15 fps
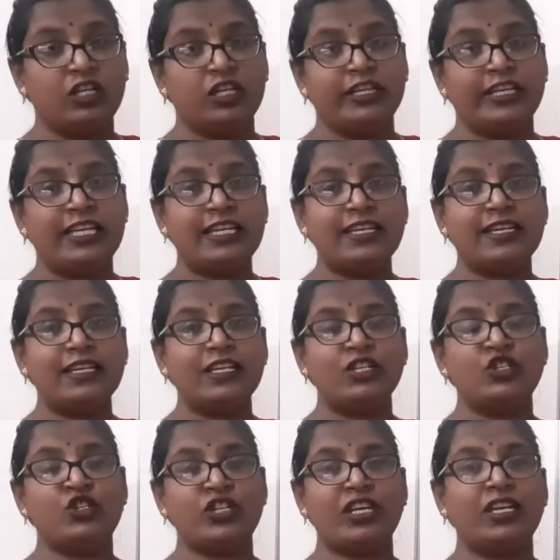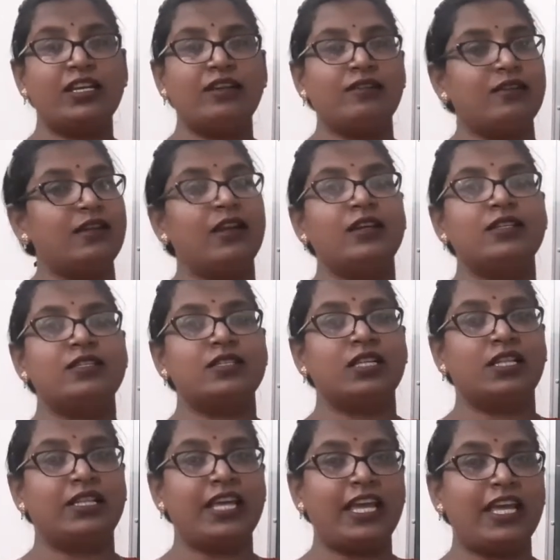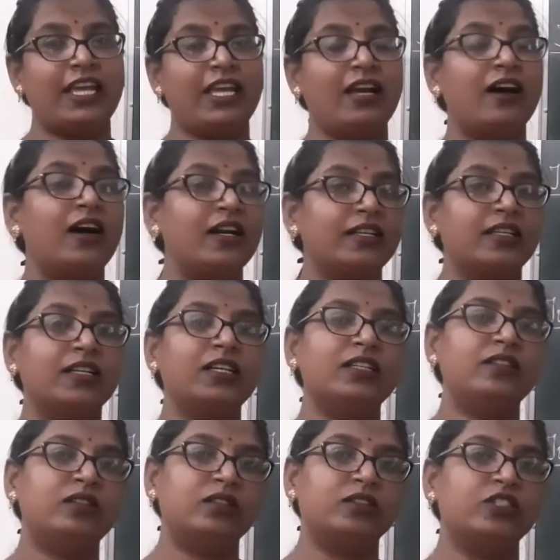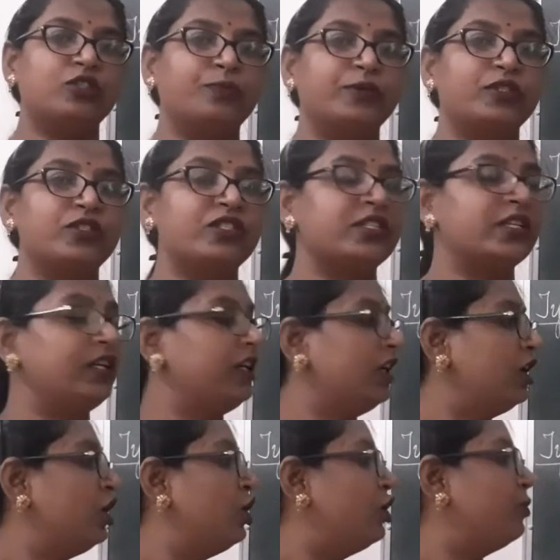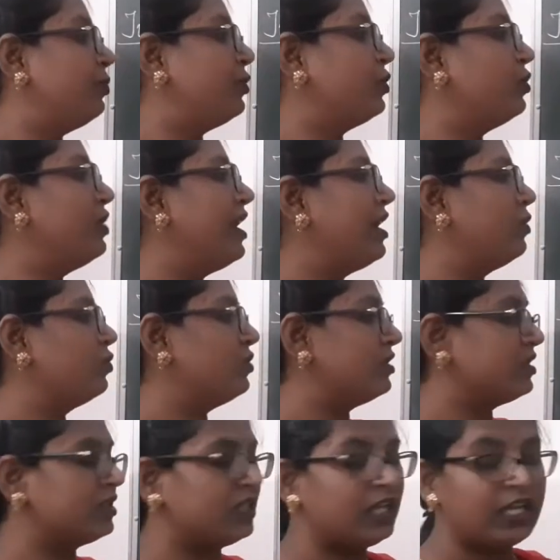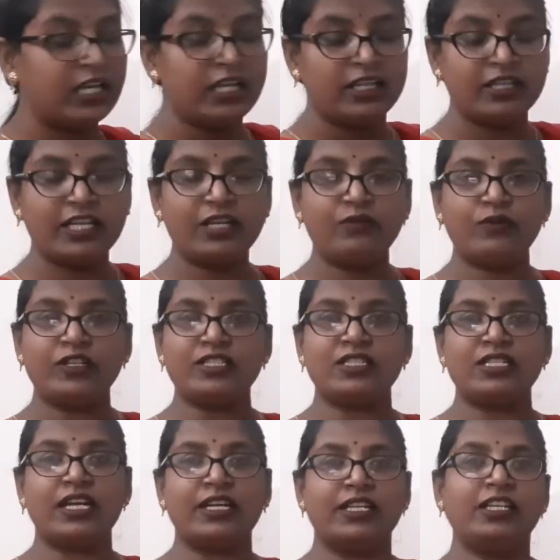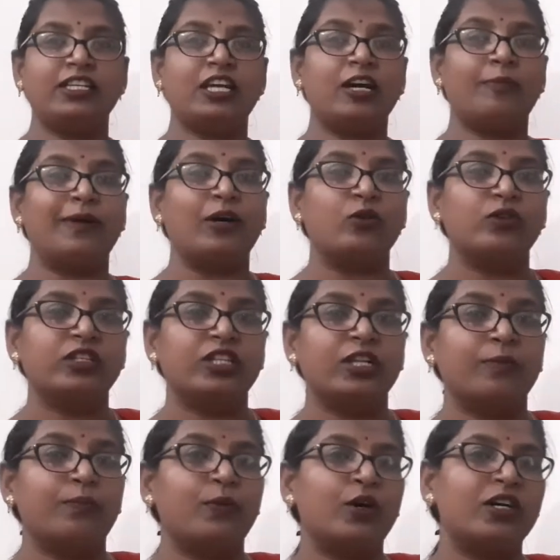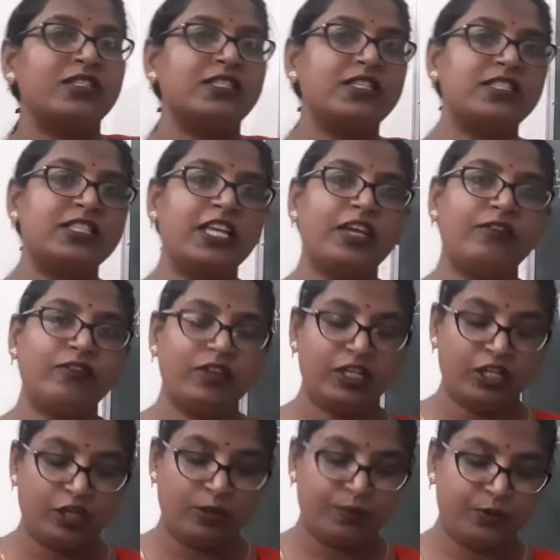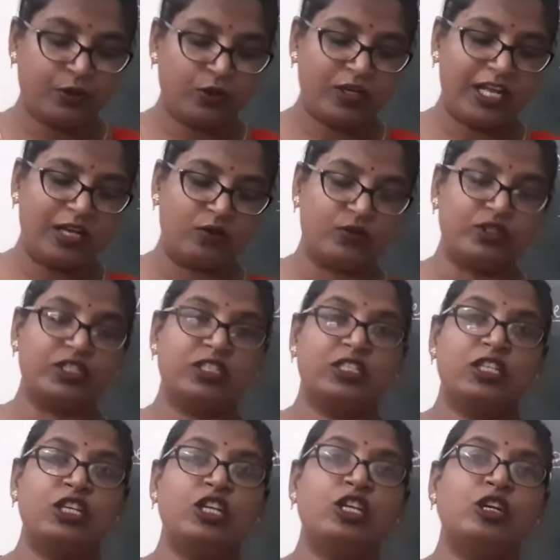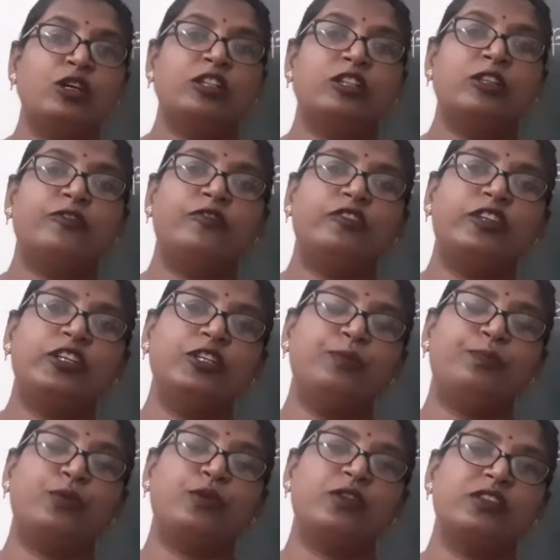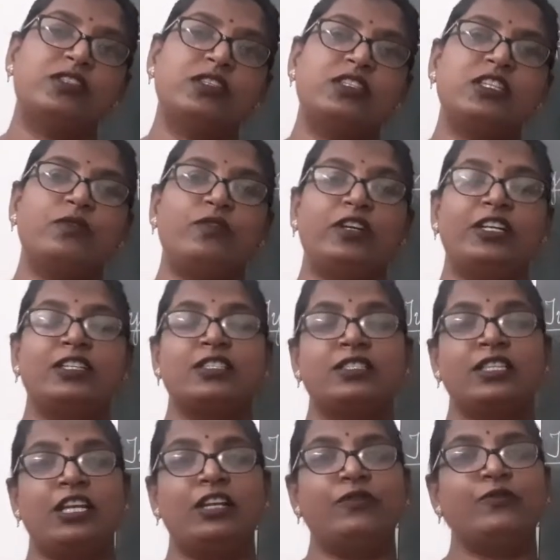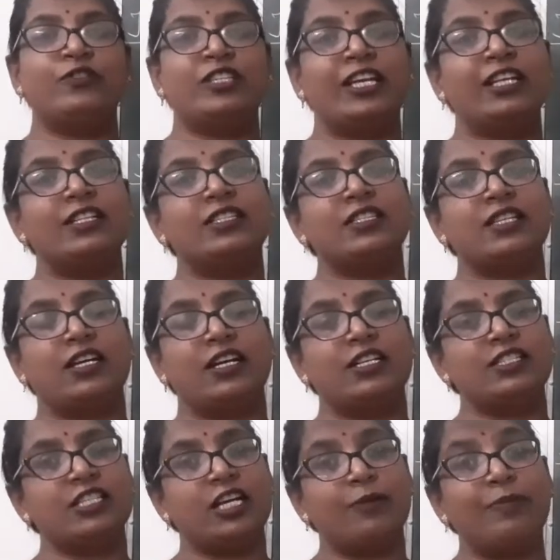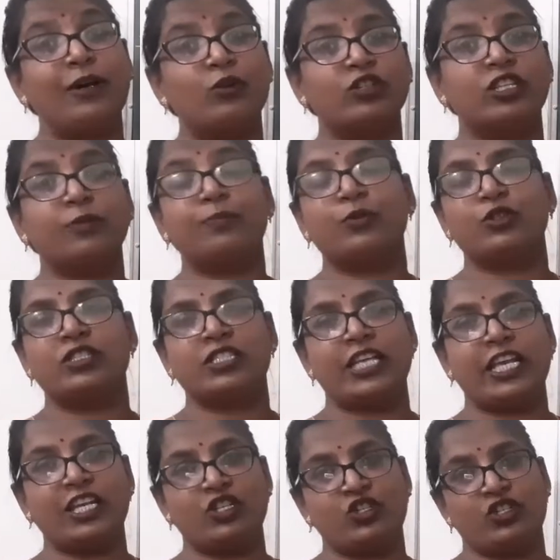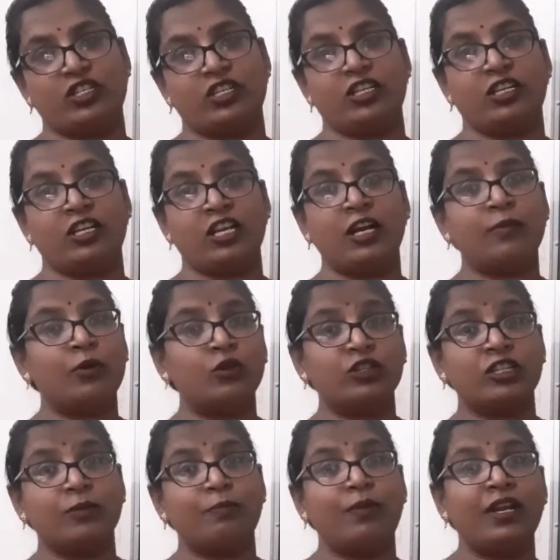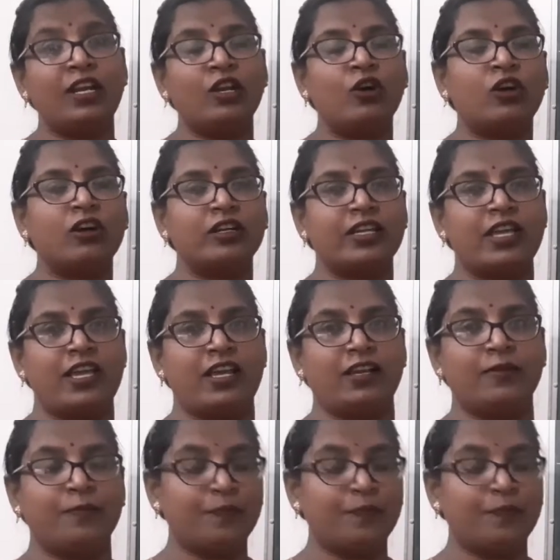He, she, it, they are the third person pronouns. Then we studied about the possessive pronouns. The word possessive itself tells us about the possession, about the belonging.